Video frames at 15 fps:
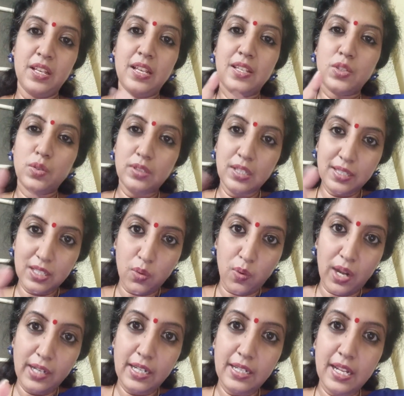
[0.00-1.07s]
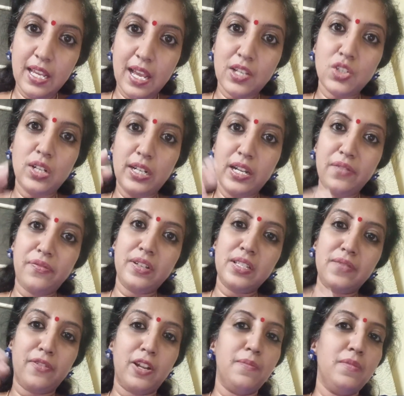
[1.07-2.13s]
So this quantity actually differs
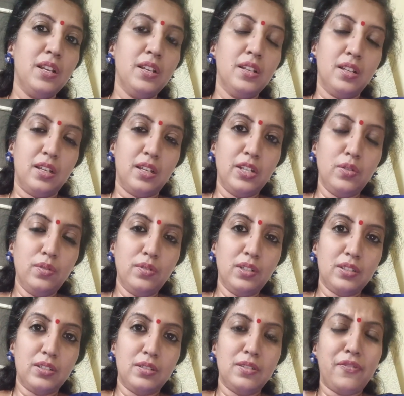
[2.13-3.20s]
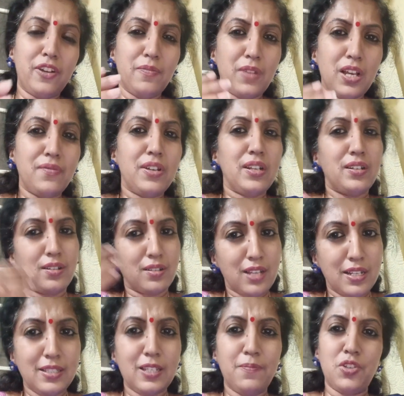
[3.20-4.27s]
from, uh, you know, uh, from our
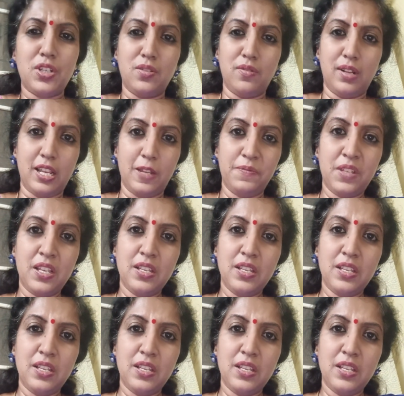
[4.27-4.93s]
conception only.